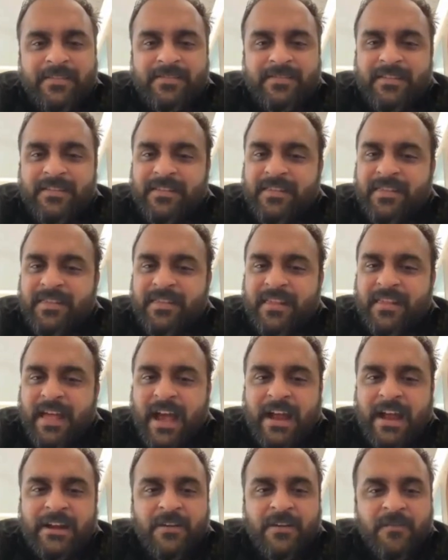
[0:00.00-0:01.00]
It's a
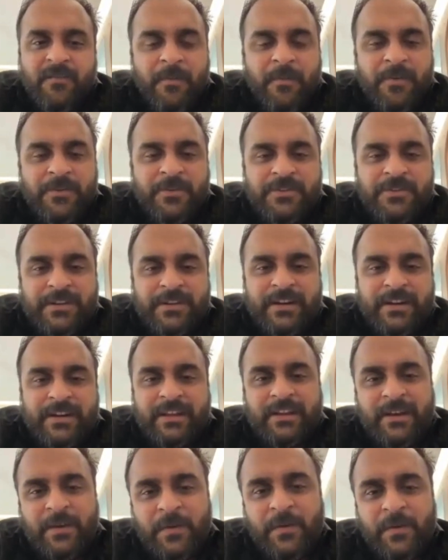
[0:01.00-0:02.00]
land of
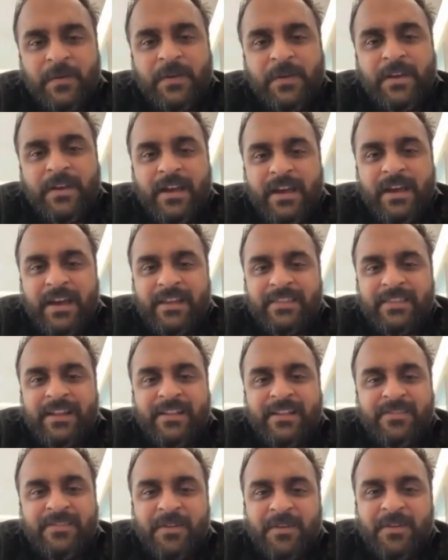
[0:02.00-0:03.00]
opportunity now, and
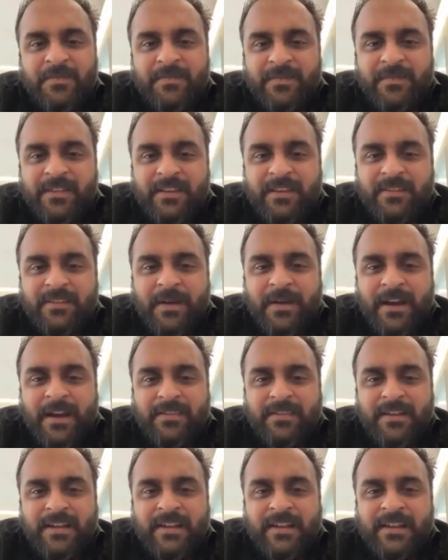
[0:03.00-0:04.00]
that's what these
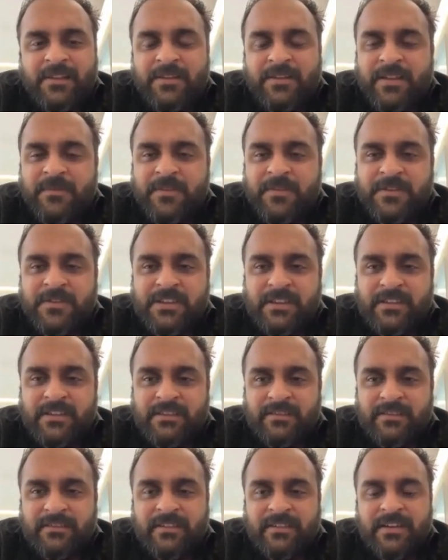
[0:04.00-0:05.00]
Pakistani Hindu
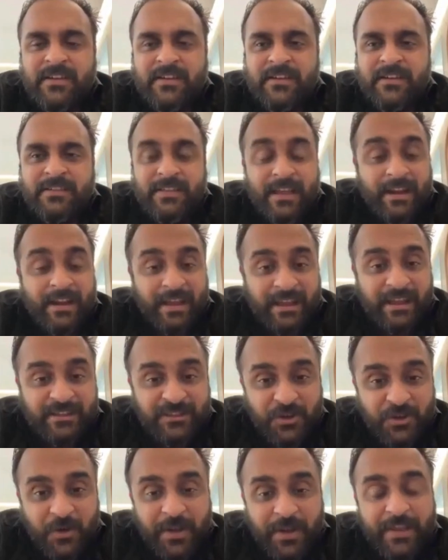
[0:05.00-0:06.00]
refugees, they are
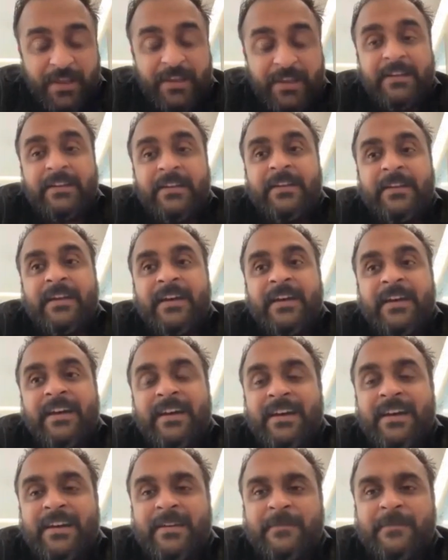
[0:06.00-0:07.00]
enjoying it.
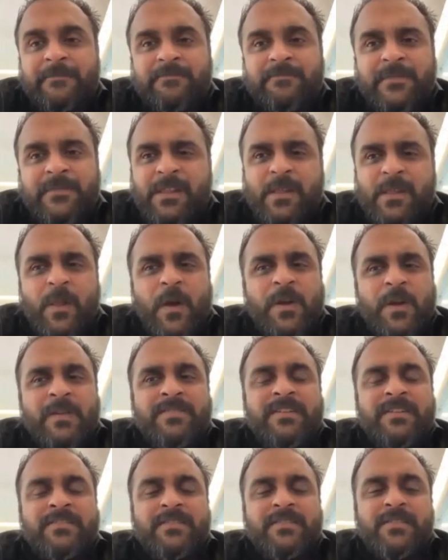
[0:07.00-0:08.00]
And a lot
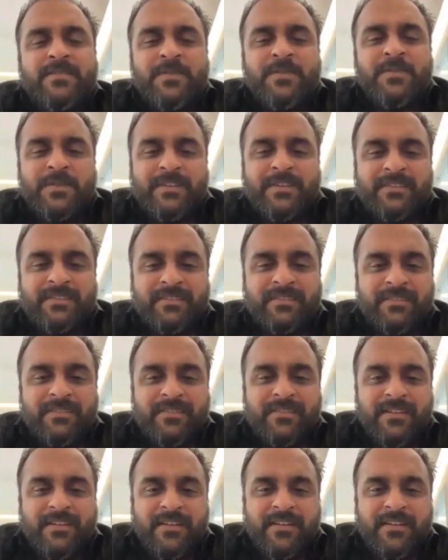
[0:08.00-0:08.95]
of success stories.